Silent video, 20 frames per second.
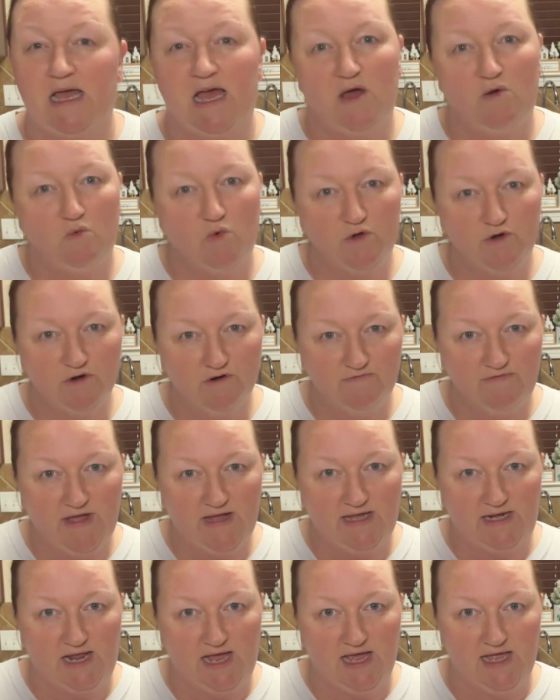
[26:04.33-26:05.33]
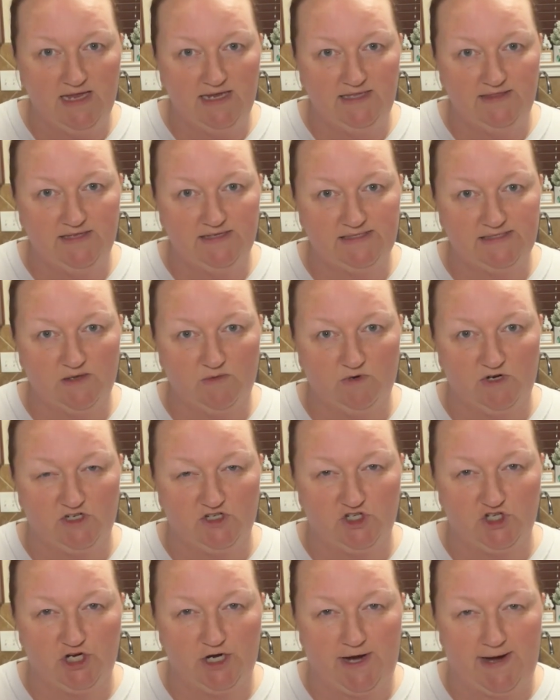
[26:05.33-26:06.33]
I wonder if I could hang this on a
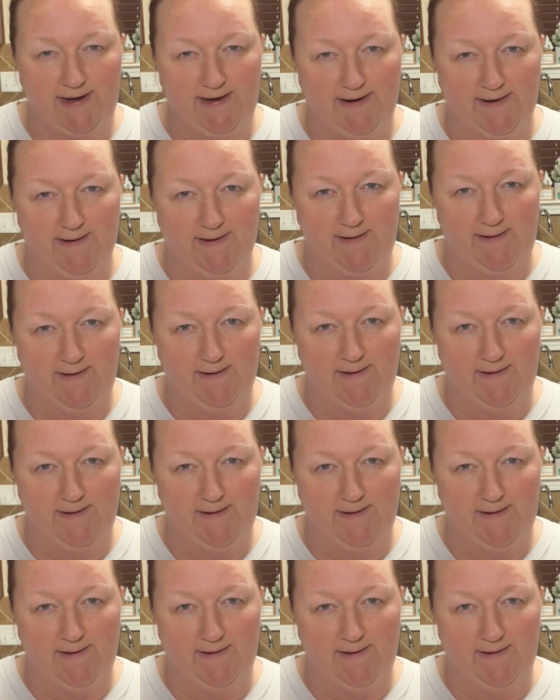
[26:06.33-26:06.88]
chair.